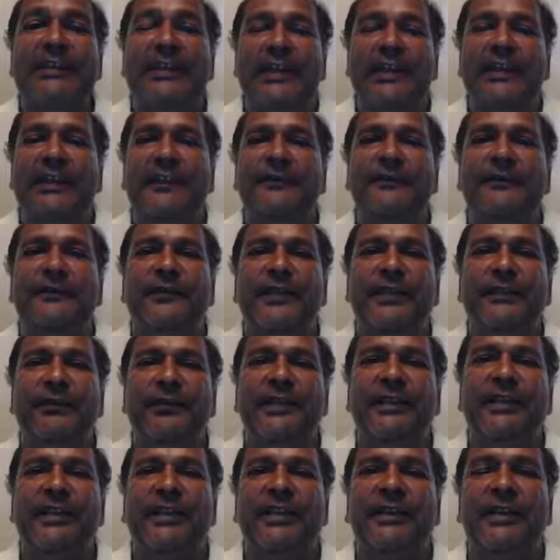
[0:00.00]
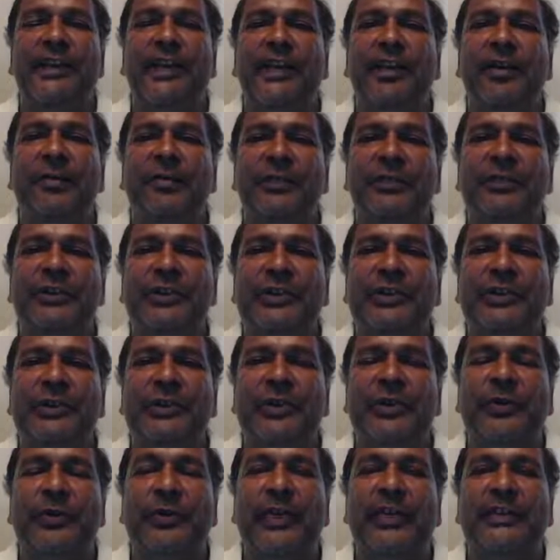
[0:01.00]
If something here helps
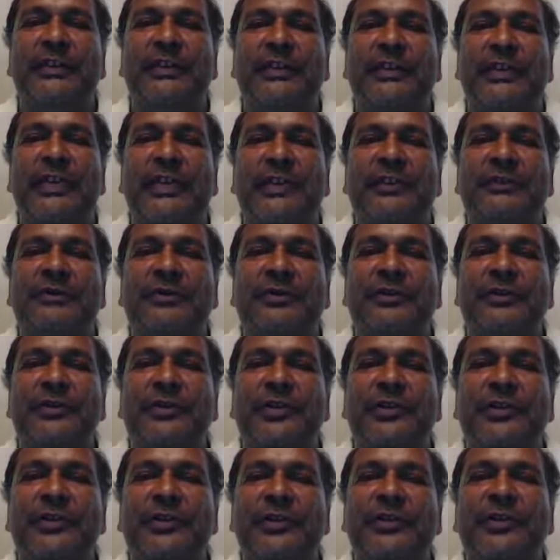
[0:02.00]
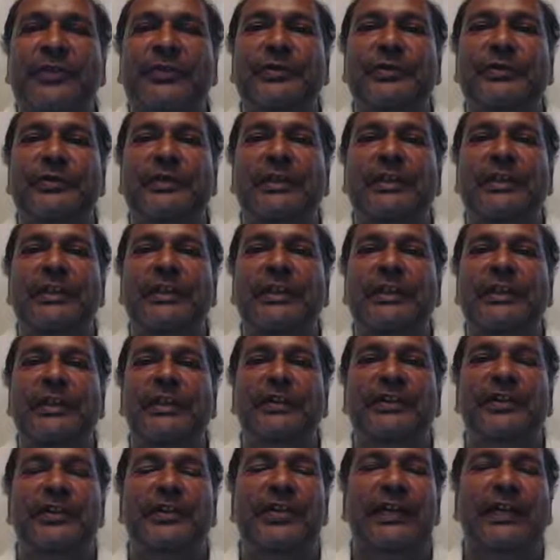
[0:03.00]
you or resonates with you,
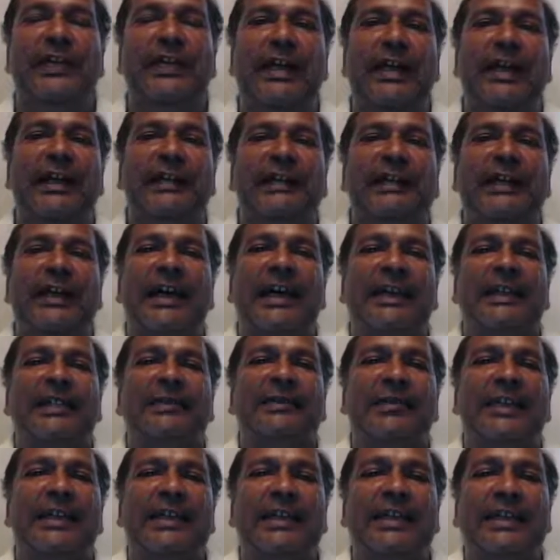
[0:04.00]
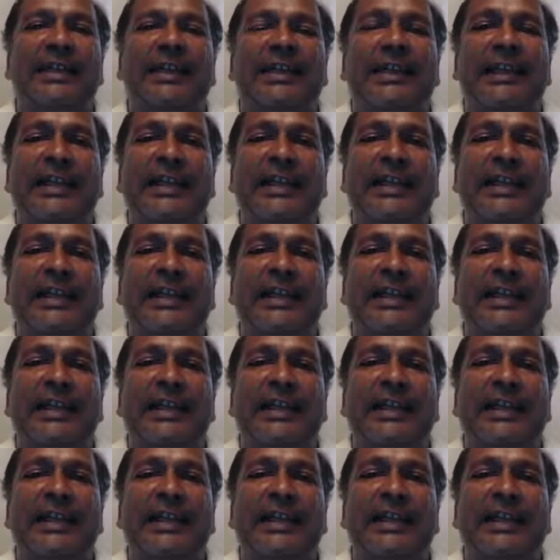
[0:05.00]
you can contact me at